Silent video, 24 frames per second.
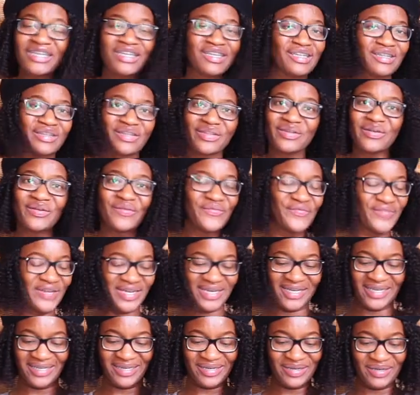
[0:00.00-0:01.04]
She's so
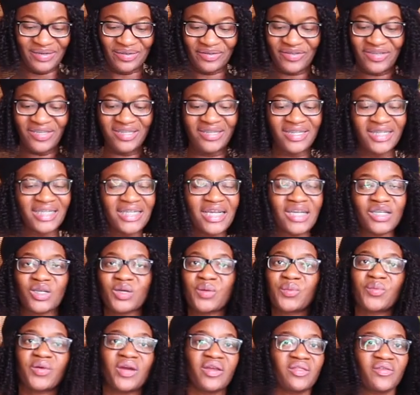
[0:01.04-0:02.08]
funny, yo. She's such
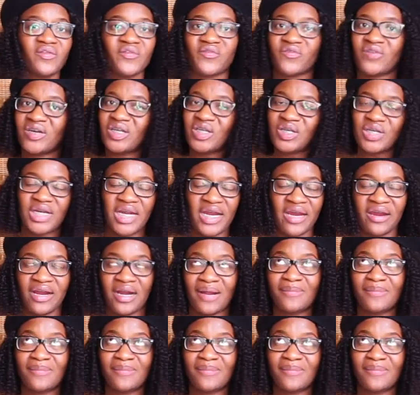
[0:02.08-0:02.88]
a breath of fresh air,